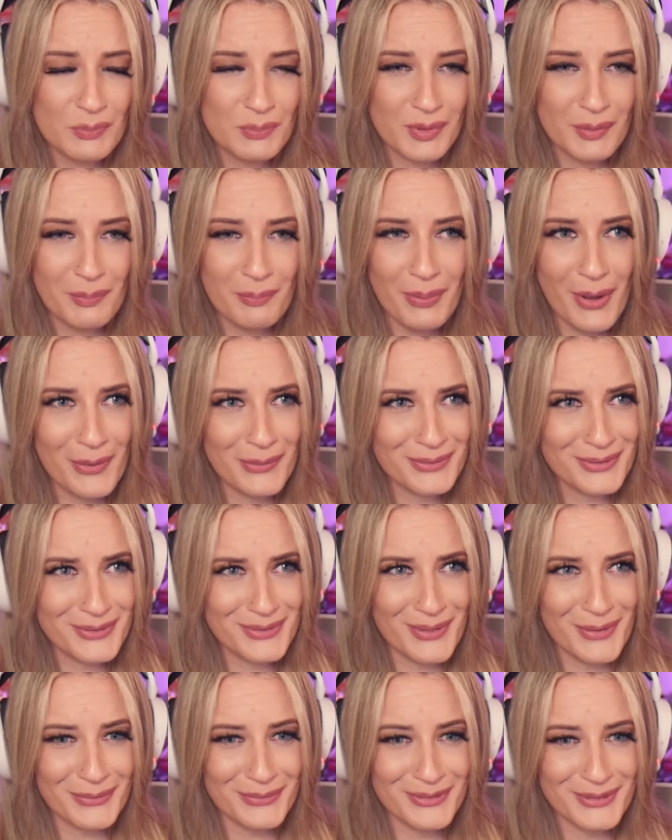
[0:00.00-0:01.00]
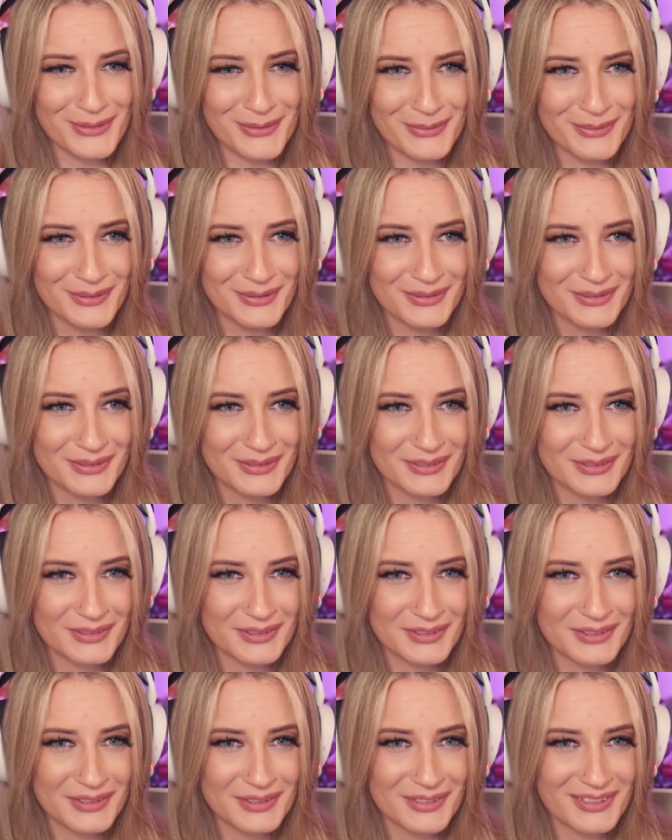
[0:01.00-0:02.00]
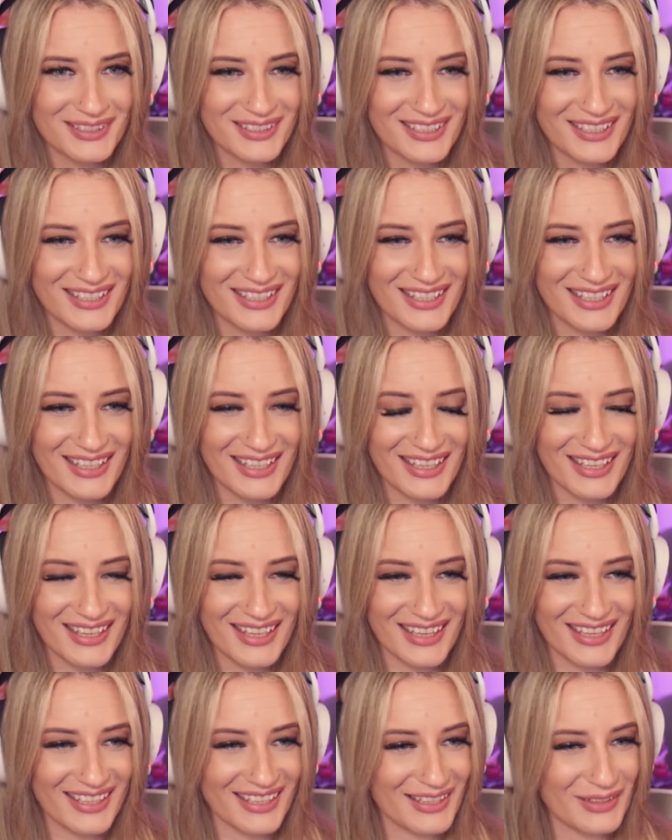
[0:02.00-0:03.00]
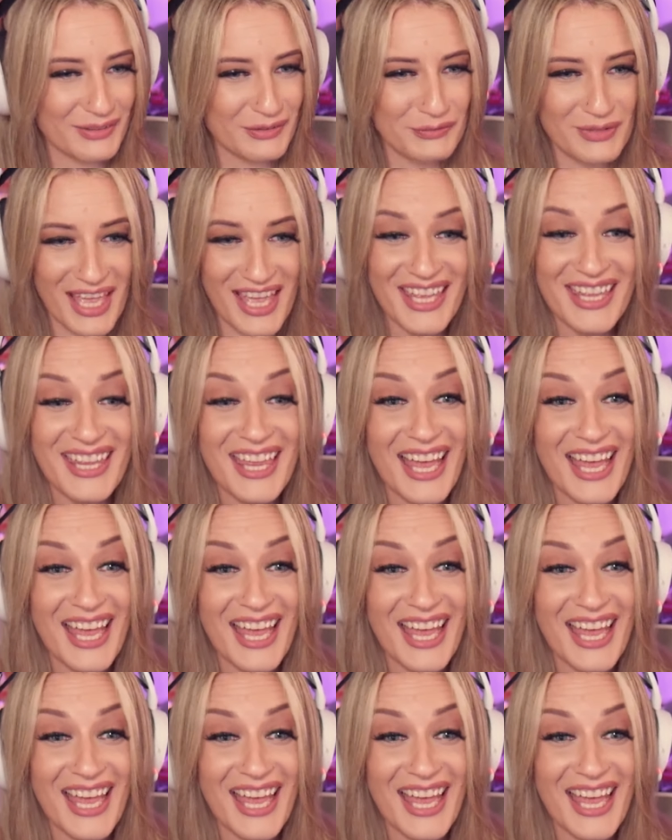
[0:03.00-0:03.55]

You proposed, what? though, dude. He proposed out of nowhere? Uh, yeah,